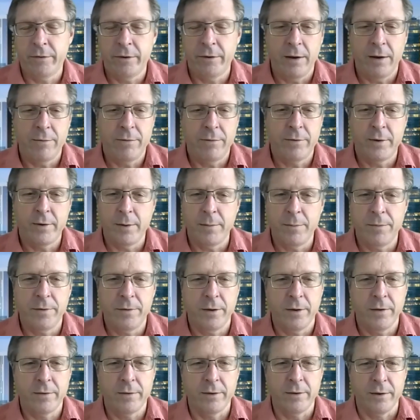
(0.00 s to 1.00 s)
have stem
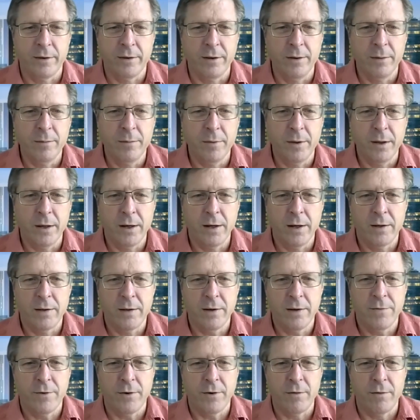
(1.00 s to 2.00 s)
cells in them that at
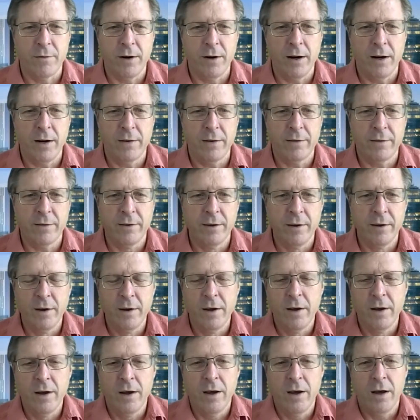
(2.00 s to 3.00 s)
different rates
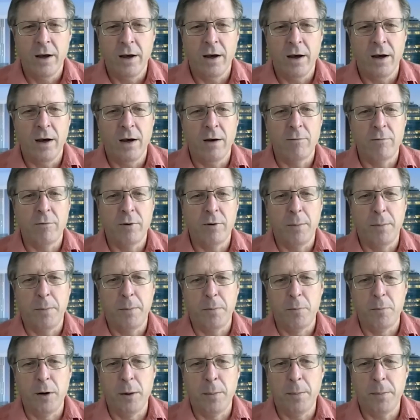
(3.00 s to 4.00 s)
uh, re-
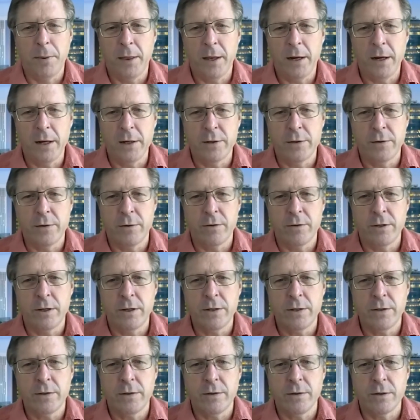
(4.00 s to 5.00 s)
replenish your
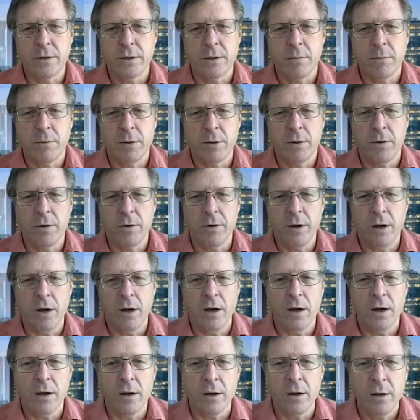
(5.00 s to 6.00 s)
tissues and when you're
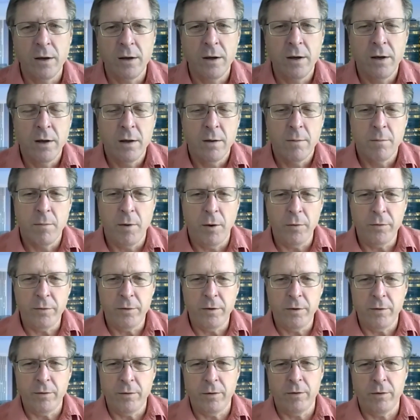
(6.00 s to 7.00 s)
young most
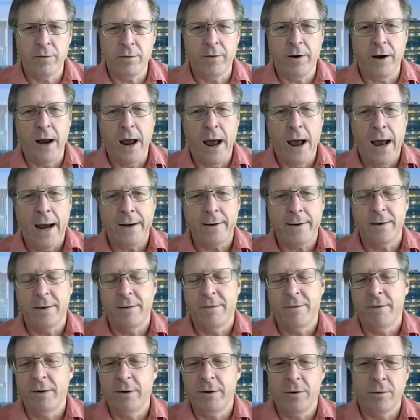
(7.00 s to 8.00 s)
tissue is very
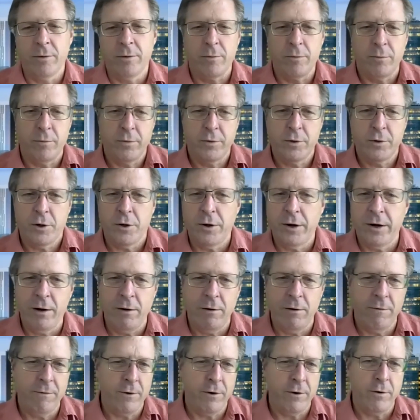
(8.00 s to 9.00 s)
active and you're turning
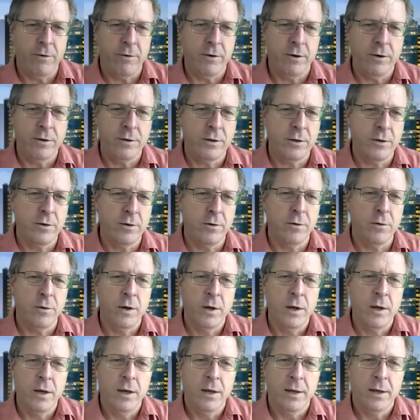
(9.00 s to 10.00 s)
over your tissue
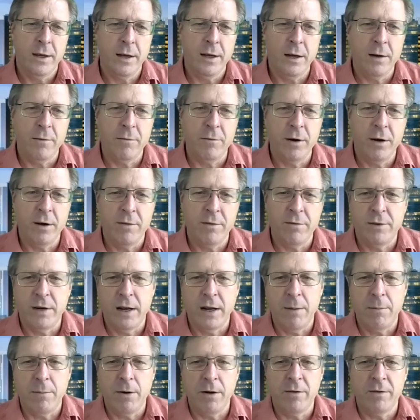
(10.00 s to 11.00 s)
getting rid of
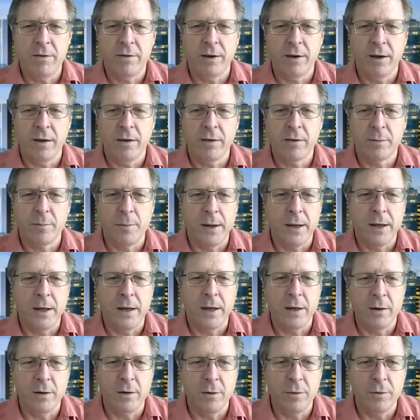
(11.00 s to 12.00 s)
damaged cells
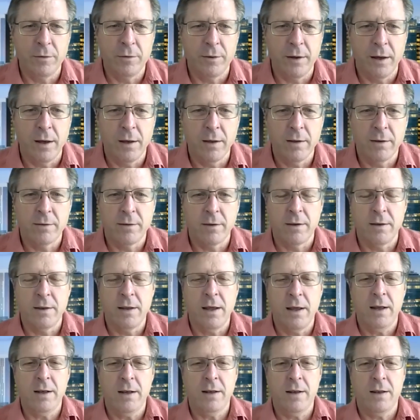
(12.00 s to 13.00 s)
making new cells and
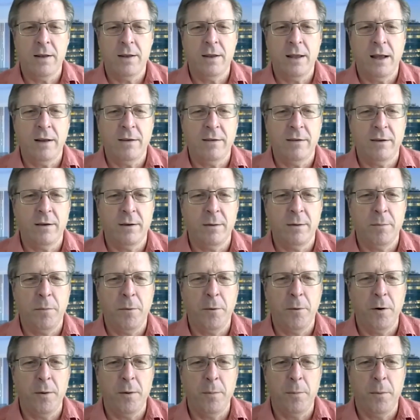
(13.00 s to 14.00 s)
that that's an
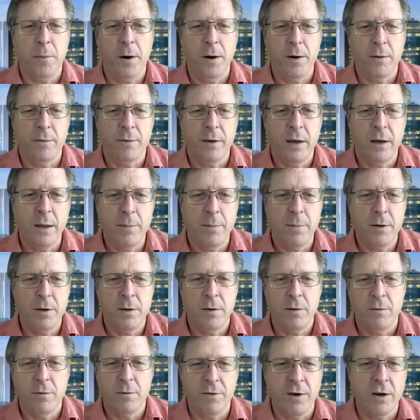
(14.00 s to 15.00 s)
important part of keeping
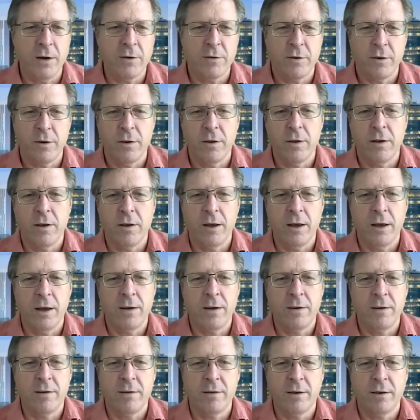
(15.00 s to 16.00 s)
you functional
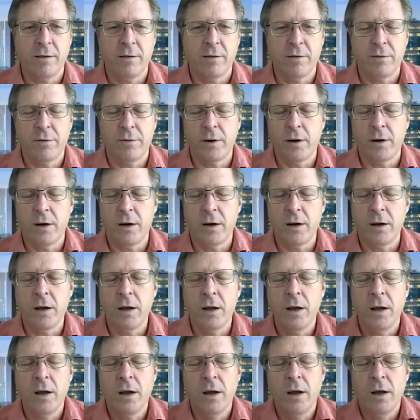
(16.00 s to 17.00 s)
and disease free
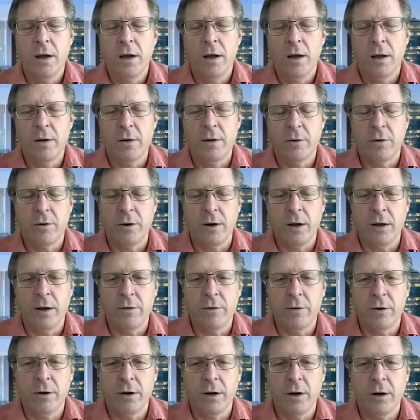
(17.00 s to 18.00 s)
during, as
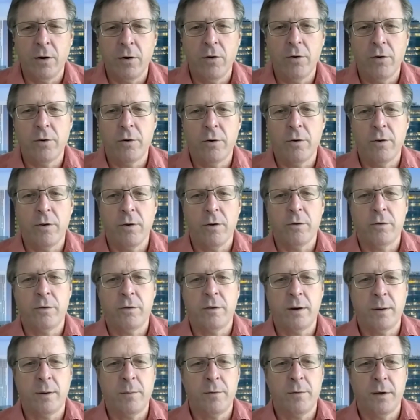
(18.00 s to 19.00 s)
you get older those
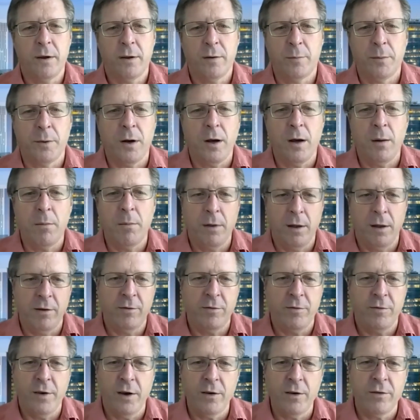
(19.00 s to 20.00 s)
stem cells become
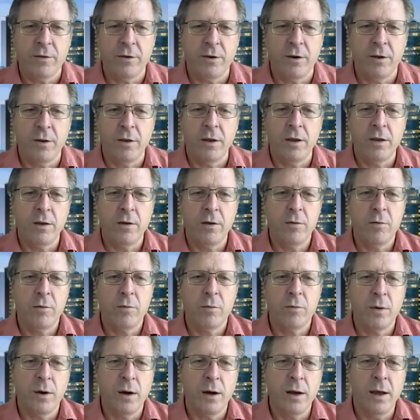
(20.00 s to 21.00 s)
less functional and
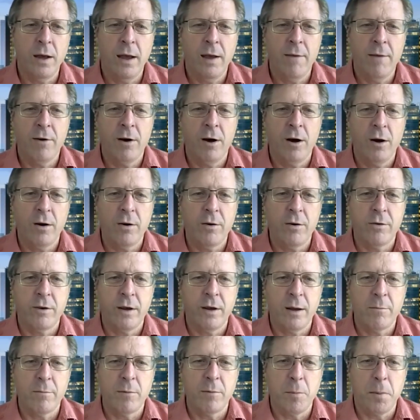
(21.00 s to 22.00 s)
you uh, have a harder
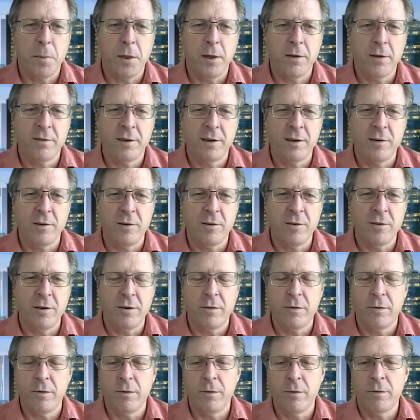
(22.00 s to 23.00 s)
time replacing your
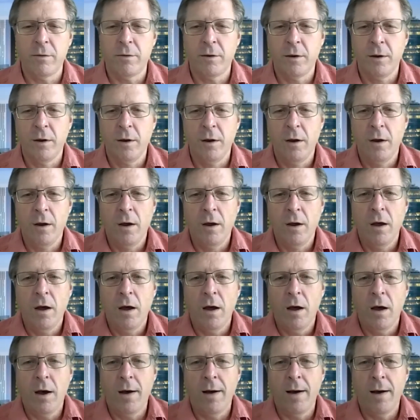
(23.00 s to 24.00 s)
tissues
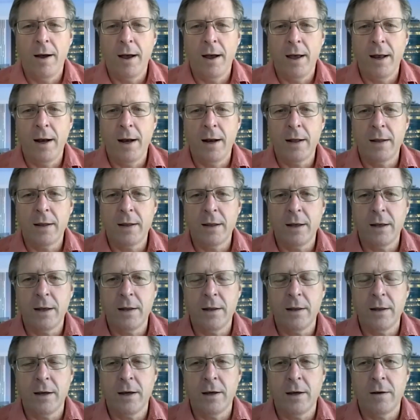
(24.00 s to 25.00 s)
uh, and i think
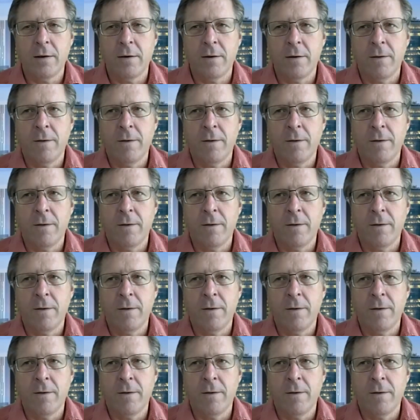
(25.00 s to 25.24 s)
that